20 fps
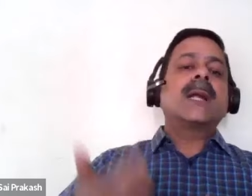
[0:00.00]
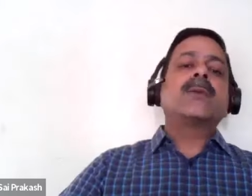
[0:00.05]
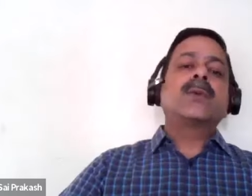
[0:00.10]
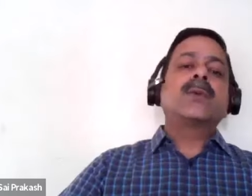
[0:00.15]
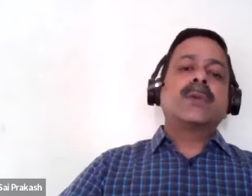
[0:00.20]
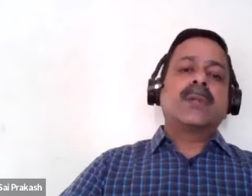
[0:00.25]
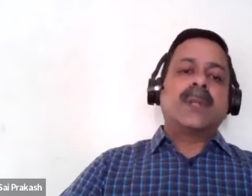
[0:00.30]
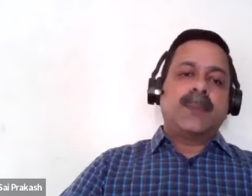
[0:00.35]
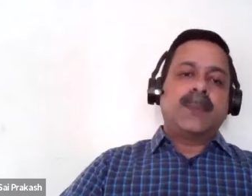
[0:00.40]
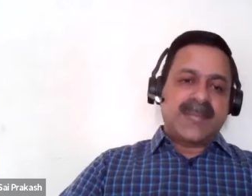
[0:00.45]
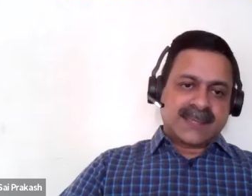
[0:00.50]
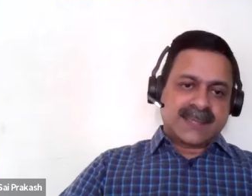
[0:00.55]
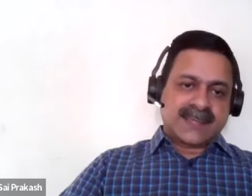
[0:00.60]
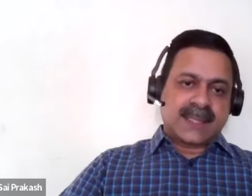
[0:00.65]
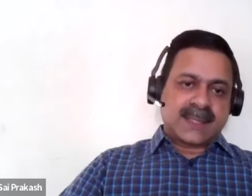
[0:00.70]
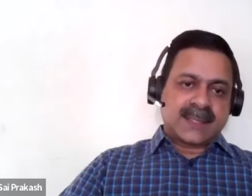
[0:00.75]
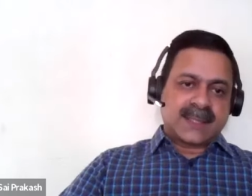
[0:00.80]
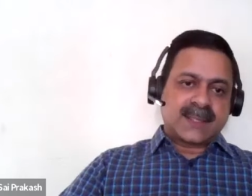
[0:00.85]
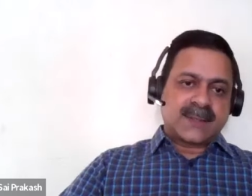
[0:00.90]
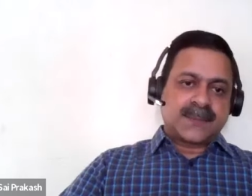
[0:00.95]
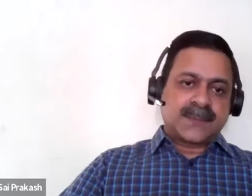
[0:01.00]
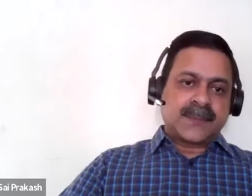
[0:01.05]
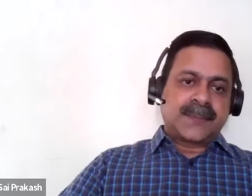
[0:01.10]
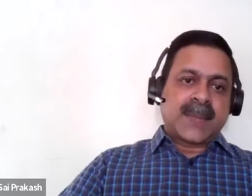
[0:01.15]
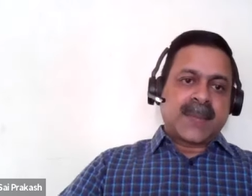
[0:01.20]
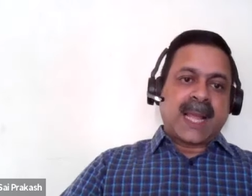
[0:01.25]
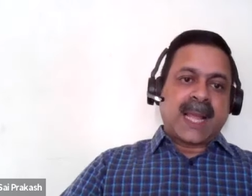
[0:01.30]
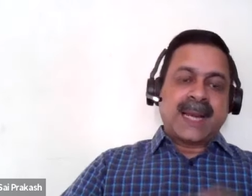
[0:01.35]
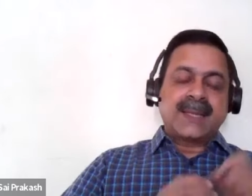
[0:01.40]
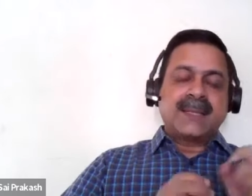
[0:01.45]
that to the business.
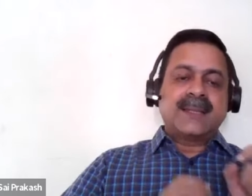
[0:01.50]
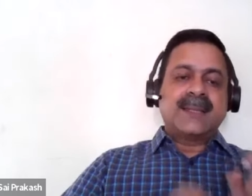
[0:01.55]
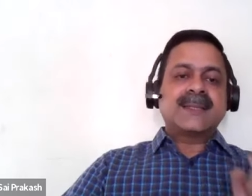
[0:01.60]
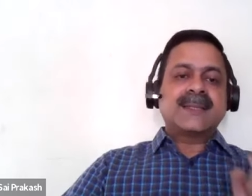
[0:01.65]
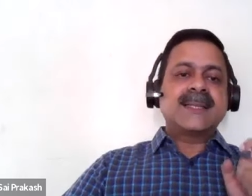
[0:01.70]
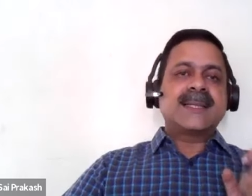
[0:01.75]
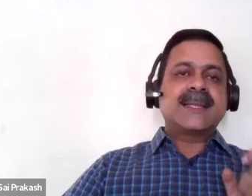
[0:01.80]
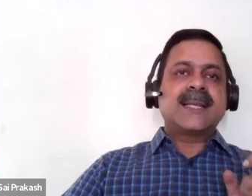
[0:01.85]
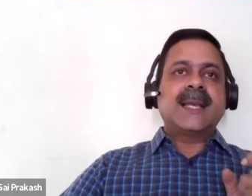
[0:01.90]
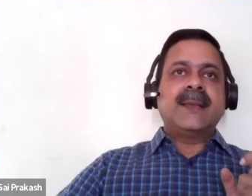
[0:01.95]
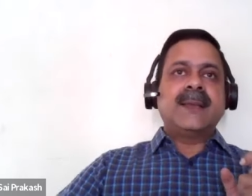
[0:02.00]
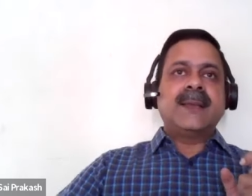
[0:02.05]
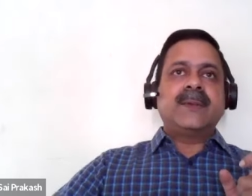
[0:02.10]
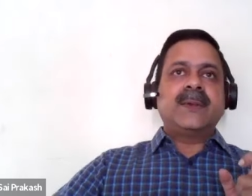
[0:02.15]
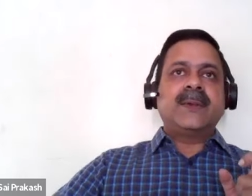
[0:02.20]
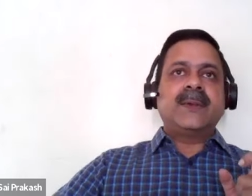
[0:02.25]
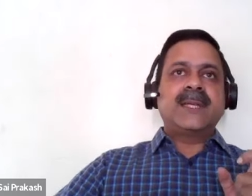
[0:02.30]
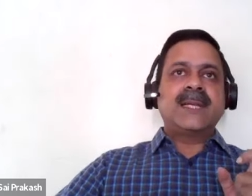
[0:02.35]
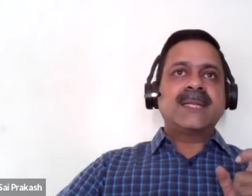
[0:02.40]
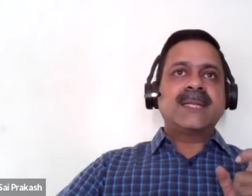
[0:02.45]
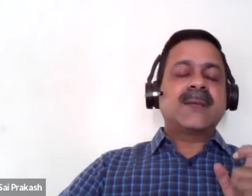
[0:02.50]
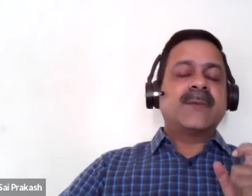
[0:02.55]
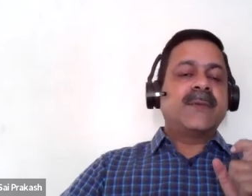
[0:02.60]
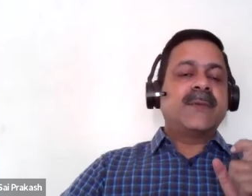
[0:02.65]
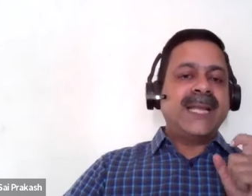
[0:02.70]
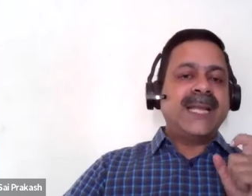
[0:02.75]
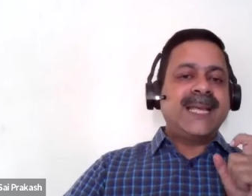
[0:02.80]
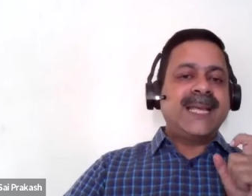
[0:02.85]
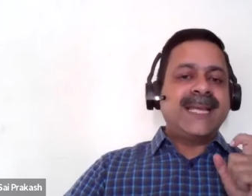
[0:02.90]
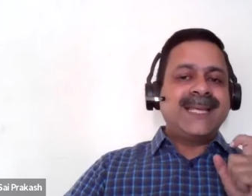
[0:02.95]
And this is a this is a
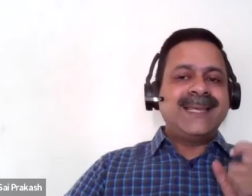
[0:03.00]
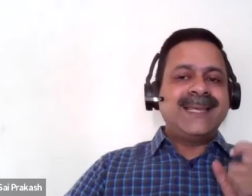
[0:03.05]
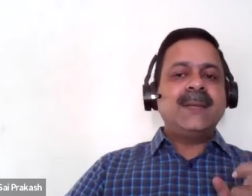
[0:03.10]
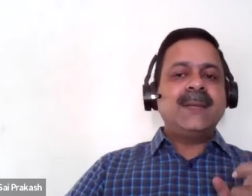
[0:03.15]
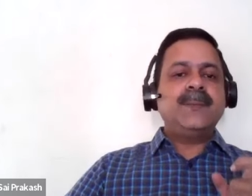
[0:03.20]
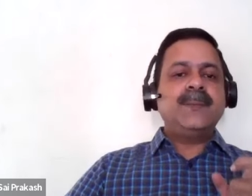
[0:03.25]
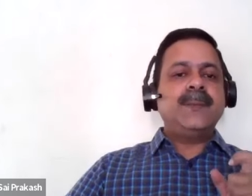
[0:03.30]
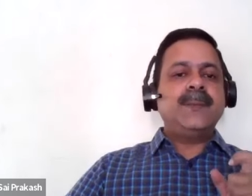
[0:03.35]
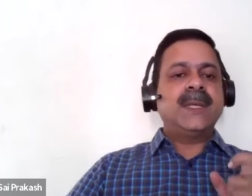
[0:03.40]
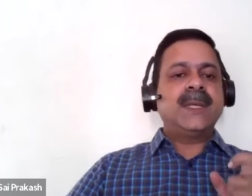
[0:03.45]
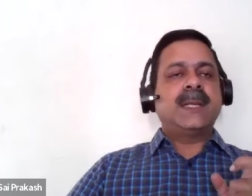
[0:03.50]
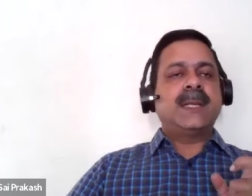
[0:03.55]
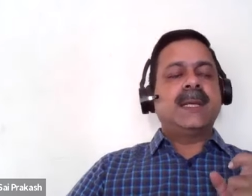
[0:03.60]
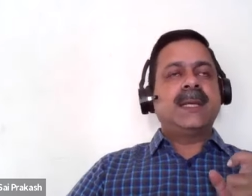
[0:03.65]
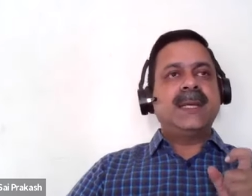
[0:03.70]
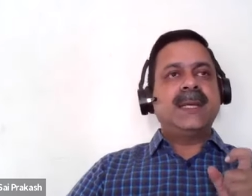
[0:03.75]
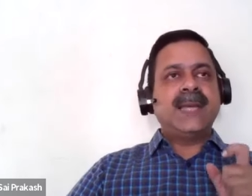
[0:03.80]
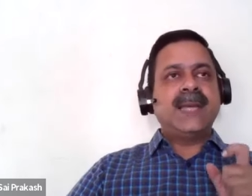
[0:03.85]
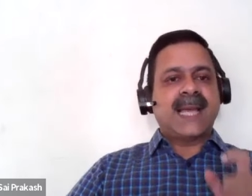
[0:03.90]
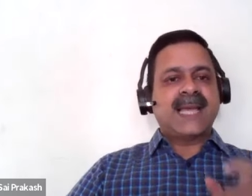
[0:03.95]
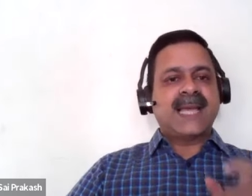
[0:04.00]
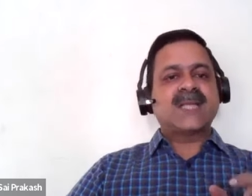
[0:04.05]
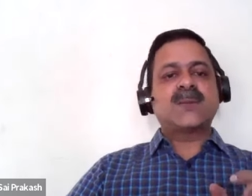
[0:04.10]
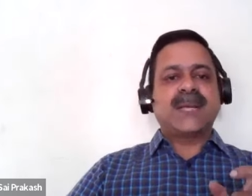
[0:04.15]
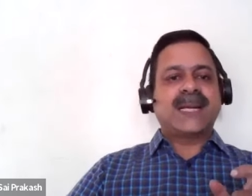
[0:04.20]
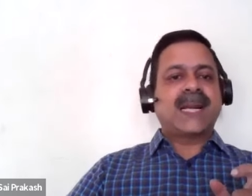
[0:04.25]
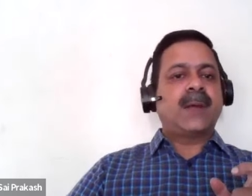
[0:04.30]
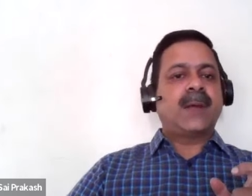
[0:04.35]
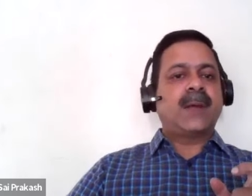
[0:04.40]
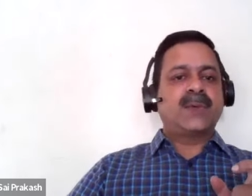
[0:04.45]
very key key
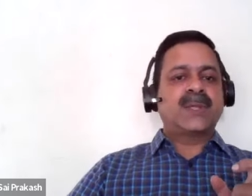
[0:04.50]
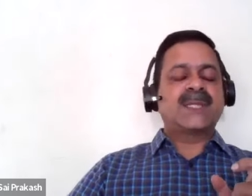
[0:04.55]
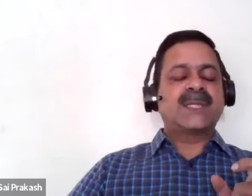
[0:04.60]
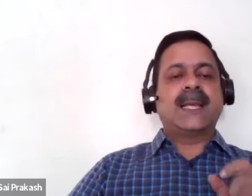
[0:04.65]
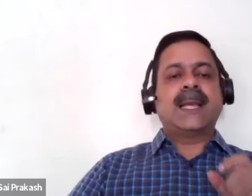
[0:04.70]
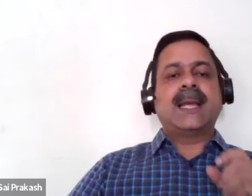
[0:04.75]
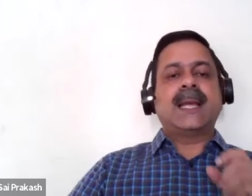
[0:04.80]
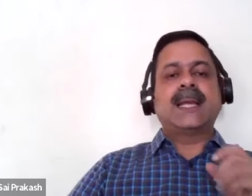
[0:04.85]
aspect I would say.